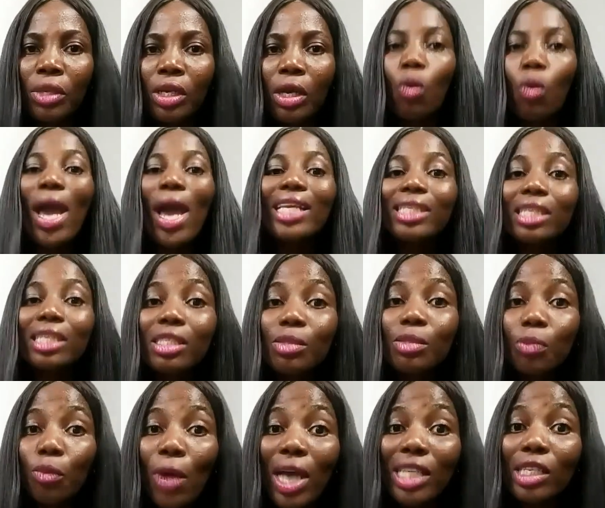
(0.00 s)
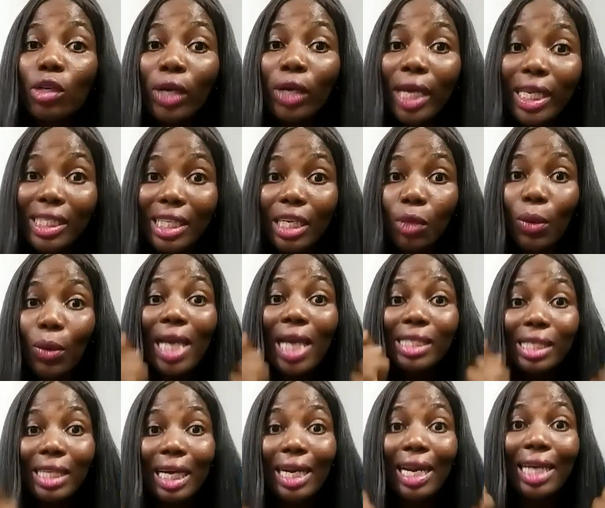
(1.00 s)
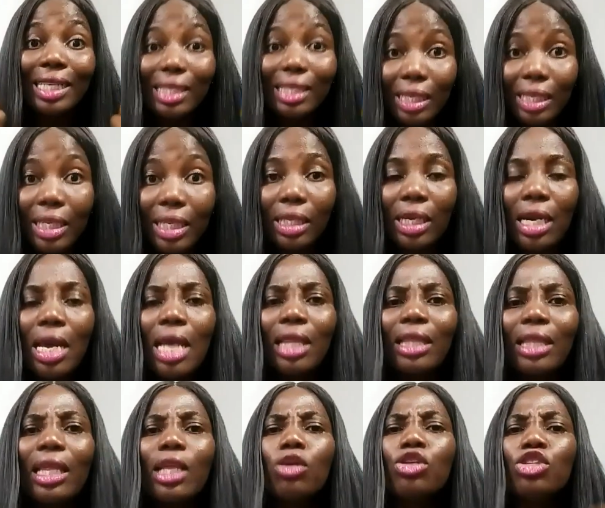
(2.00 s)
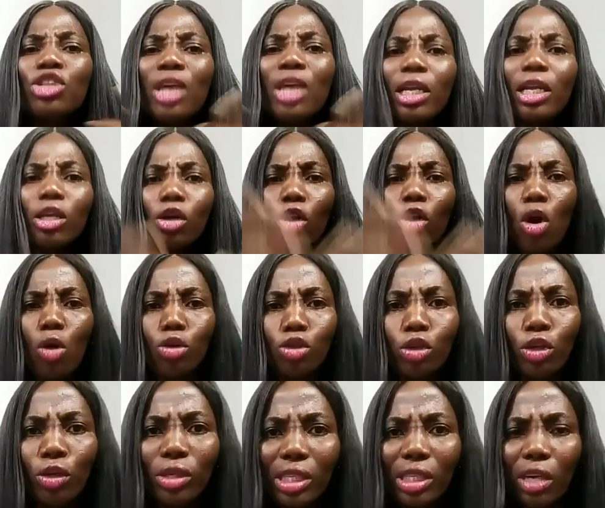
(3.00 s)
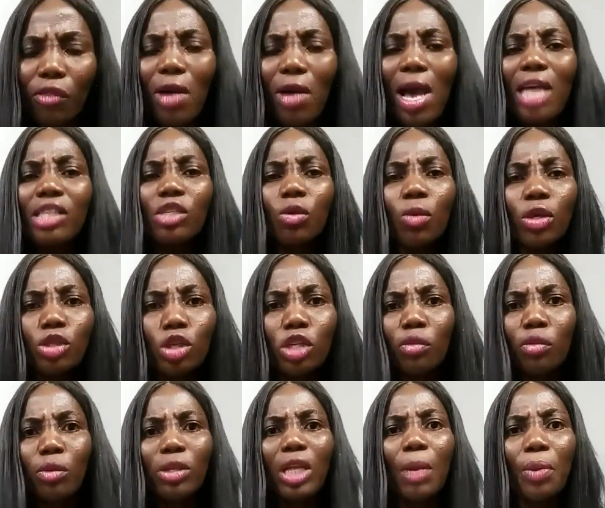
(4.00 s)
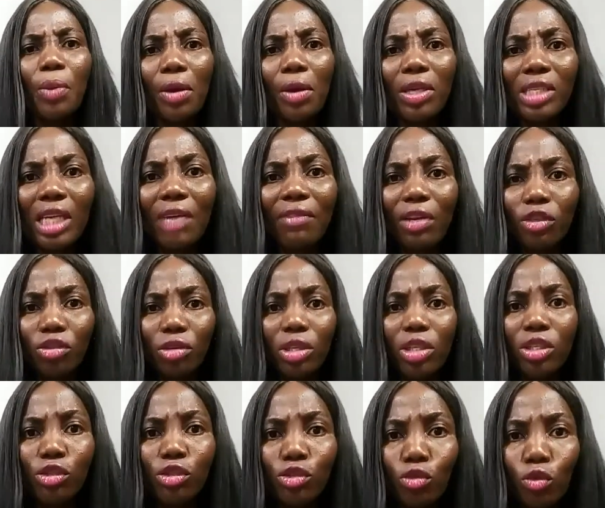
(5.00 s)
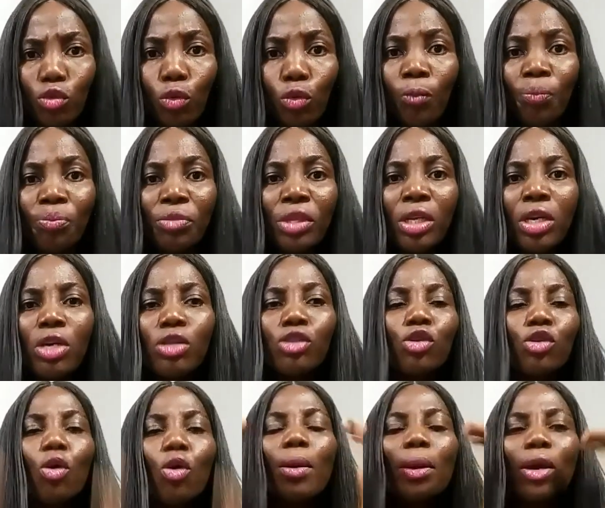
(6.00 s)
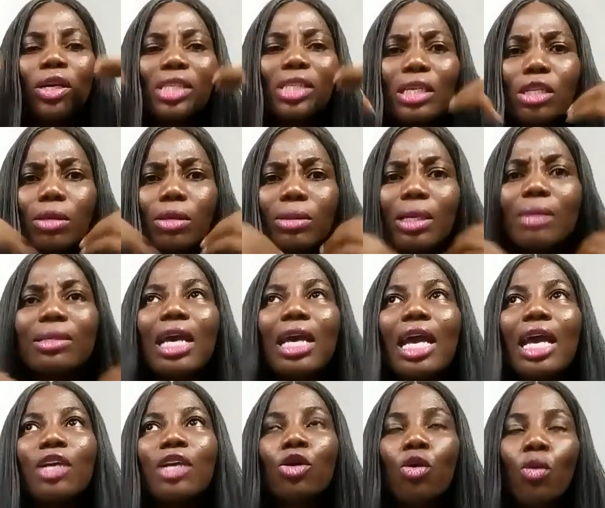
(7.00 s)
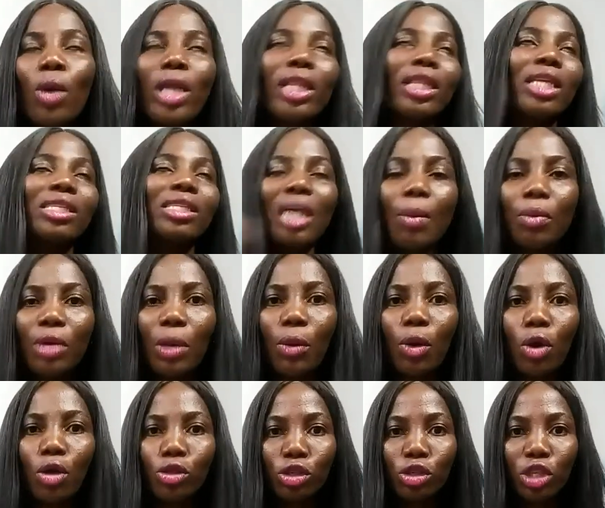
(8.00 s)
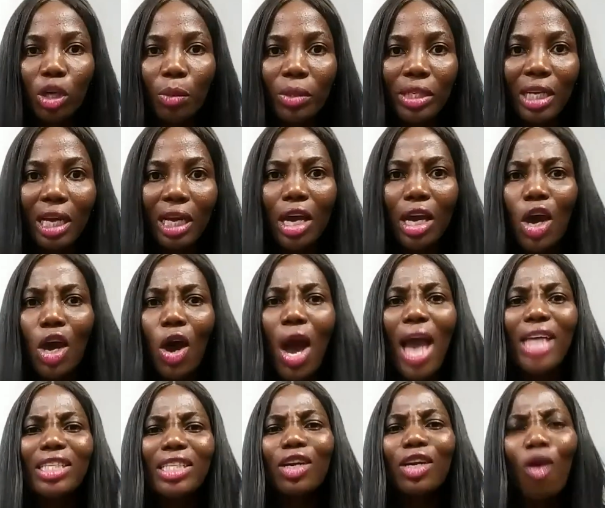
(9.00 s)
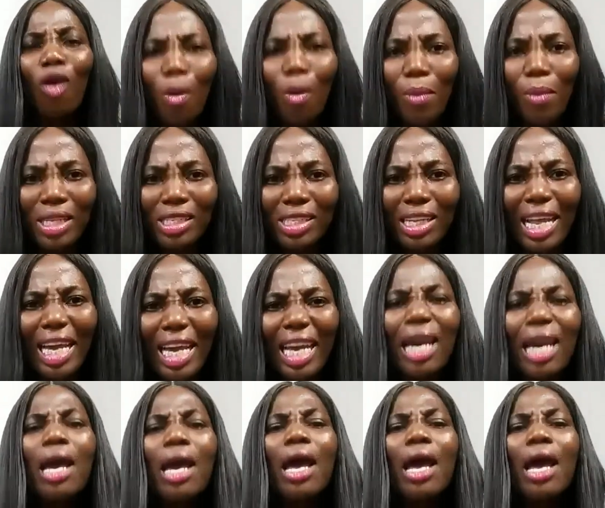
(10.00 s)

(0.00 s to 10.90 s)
Where is it? Where is it located? Where is it? Can I see it? Then you check the culture yourself. Ask questions from other parents that have children in the school. So because sometimes I, you know, when things happen, I'm going on social media. I see comments like